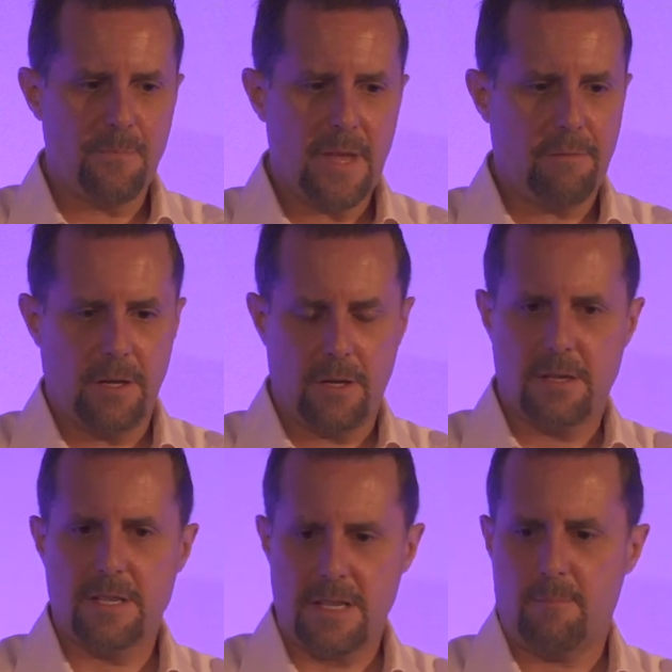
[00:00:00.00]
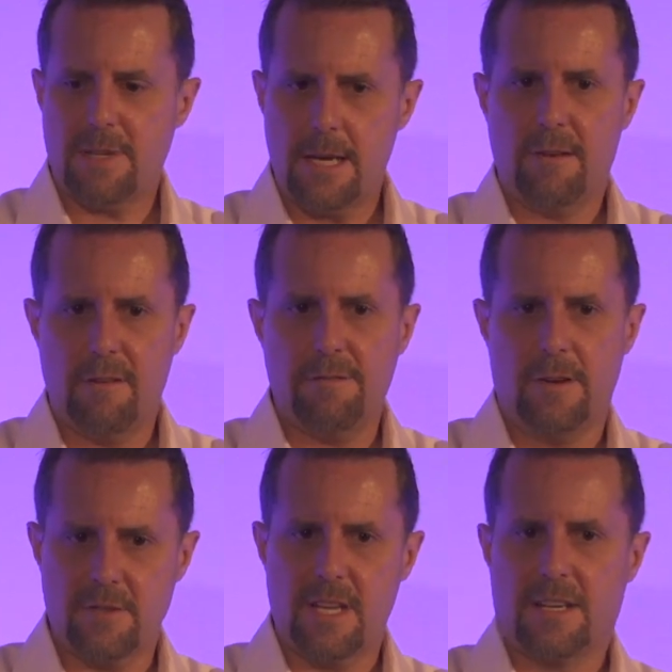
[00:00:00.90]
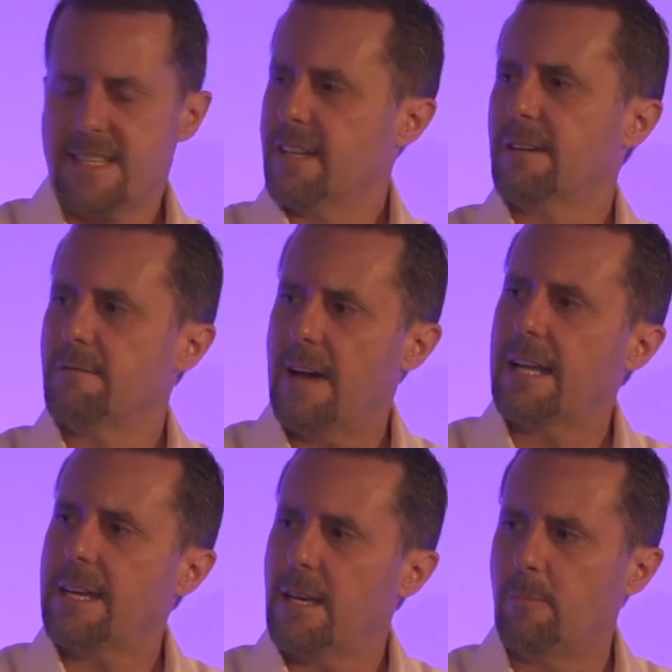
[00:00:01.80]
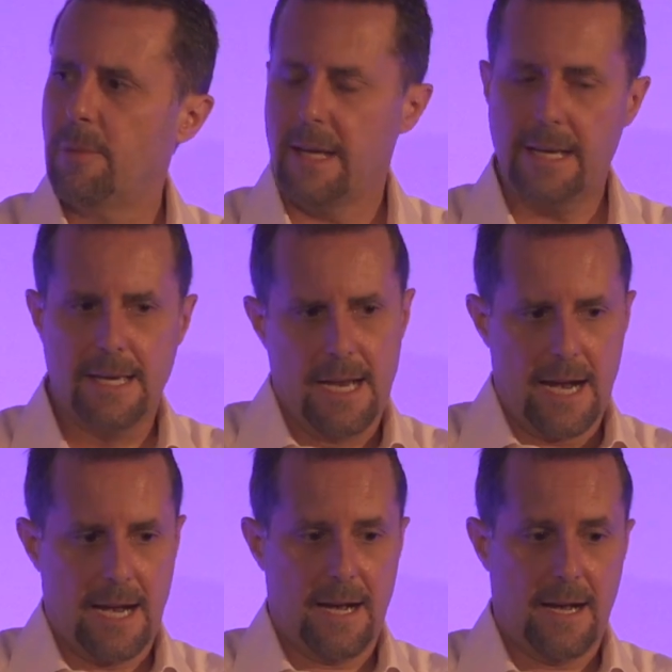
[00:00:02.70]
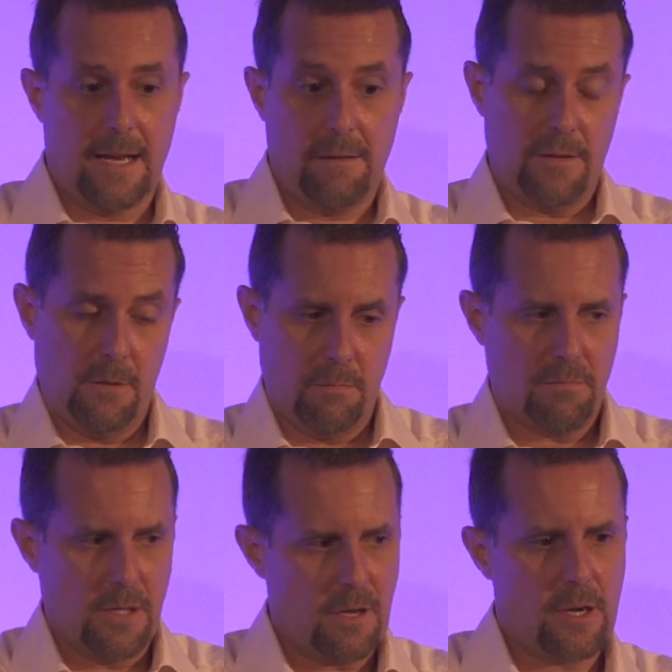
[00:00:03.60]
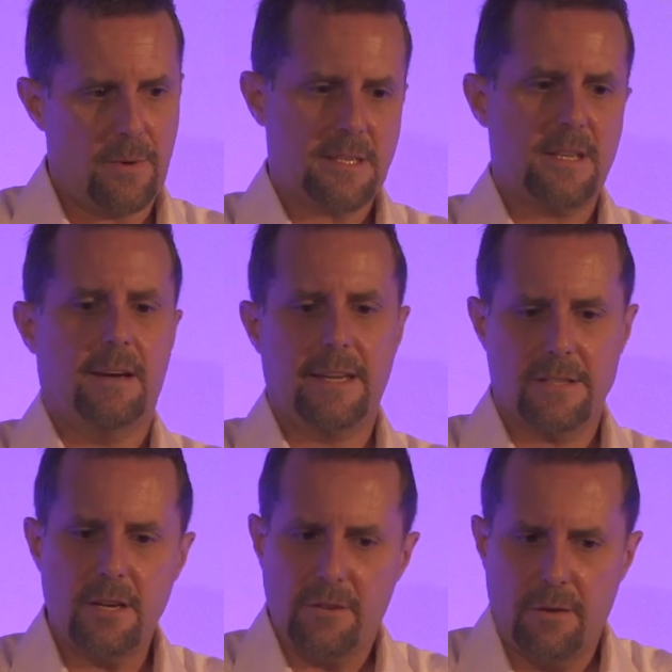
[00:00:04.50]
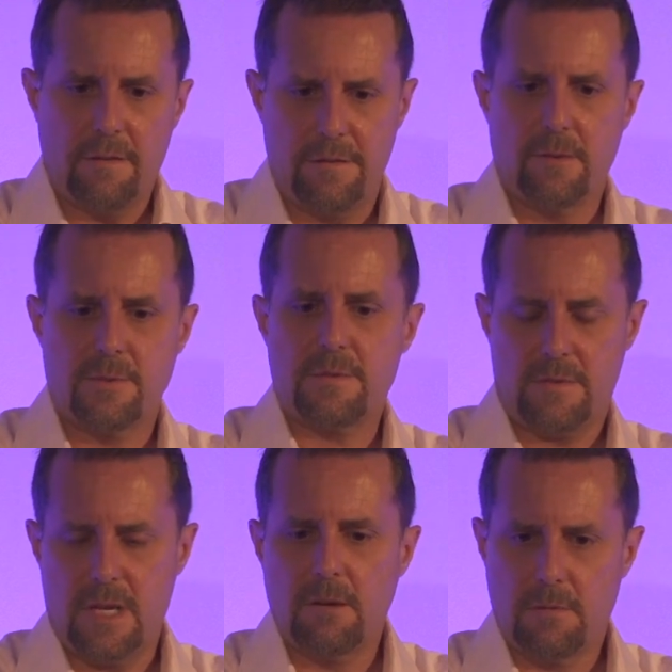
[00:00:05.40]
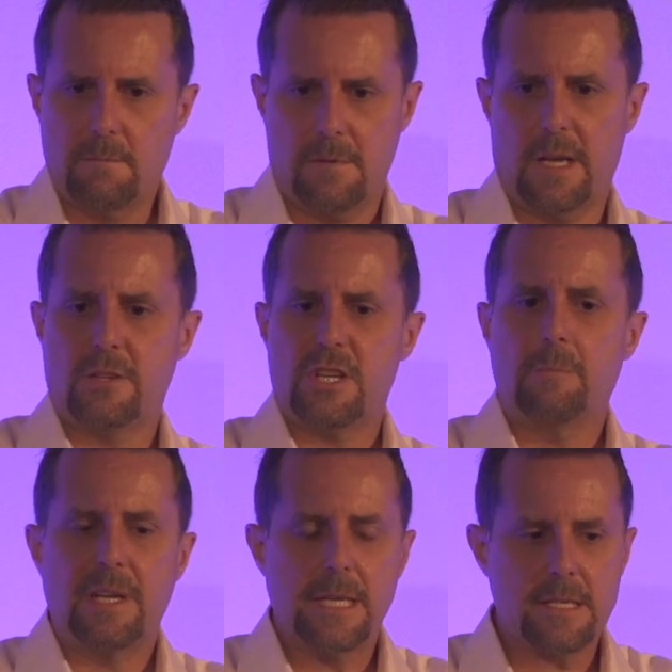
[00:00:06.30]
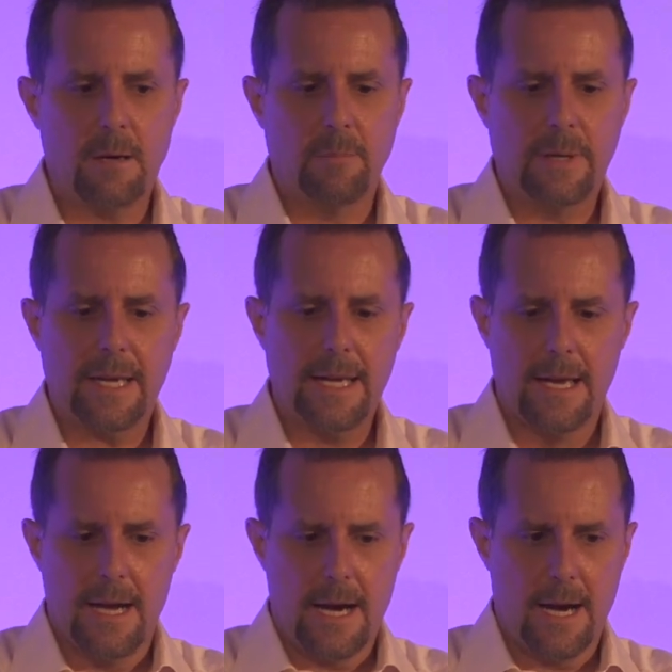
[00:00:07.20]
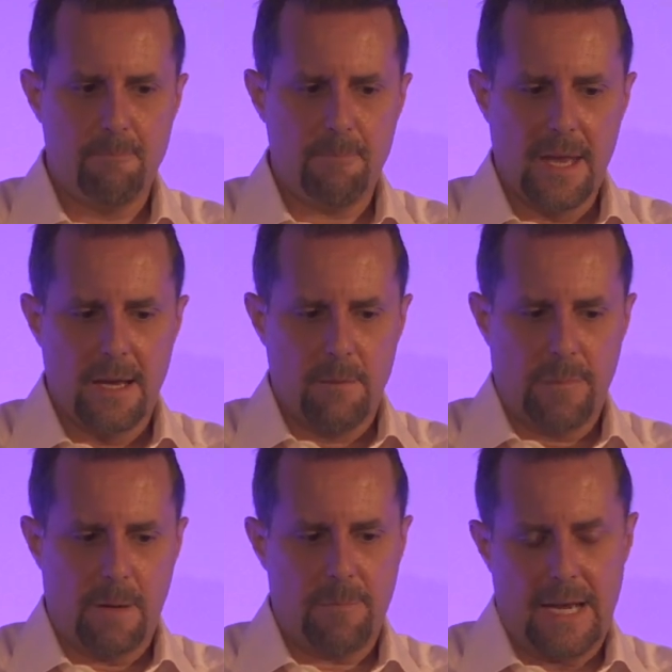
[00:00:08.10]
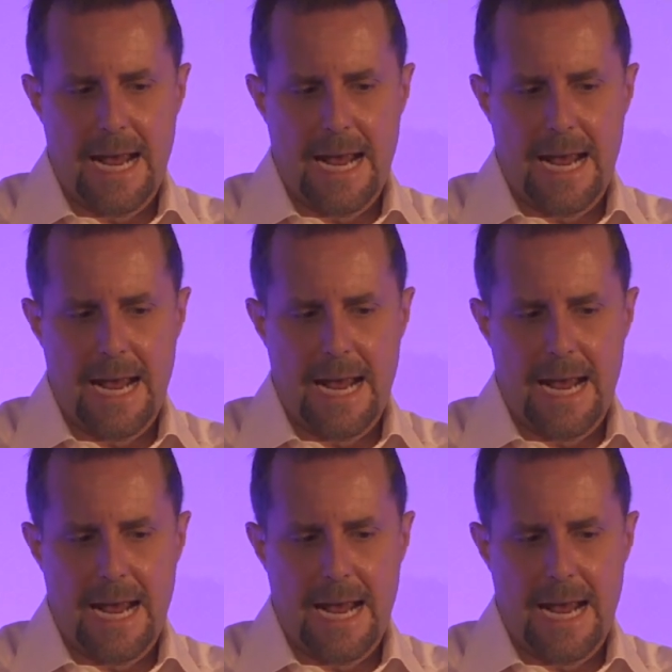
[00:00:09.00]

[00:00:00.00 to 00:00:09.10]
If you go to San Mateo, it feels like a Silicon Valley company. And if you go to SCI in Tokyo, it feels like a Japanese company. But